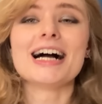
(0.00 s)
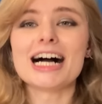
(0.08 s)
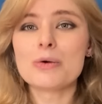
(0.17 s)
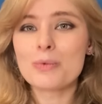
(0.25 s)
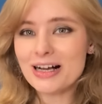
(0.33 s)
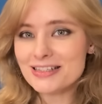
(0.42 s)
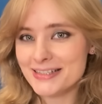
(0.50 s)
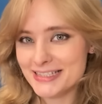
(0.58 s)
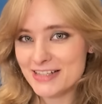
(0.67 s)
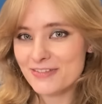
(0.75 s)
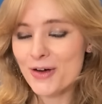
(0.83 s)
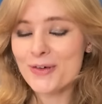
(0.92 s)
And while City
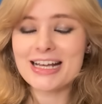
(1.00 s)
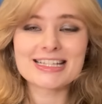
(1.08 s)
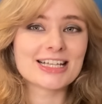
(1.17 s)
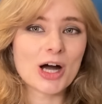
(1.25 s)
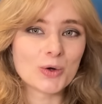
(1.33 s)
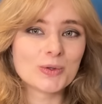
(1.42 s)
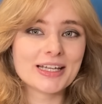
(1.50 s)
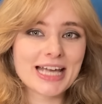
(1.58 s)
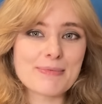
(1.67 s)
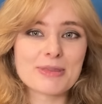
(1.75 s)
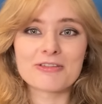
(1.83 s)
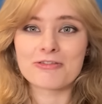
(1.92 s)
Folk is the only
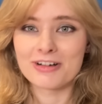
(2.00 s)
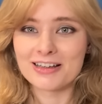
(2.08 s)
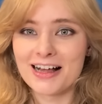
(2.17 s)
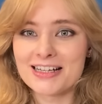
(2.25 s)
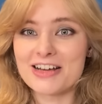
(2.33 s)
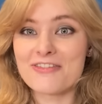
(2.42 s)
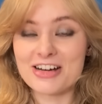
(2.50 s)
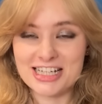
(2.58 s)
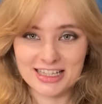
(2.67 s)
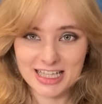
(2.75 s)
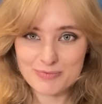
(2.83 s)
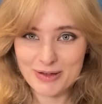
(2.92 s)
game that Frillard
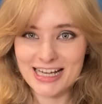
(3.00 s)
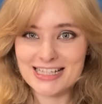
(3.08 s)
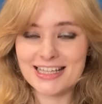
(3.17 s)
officially appears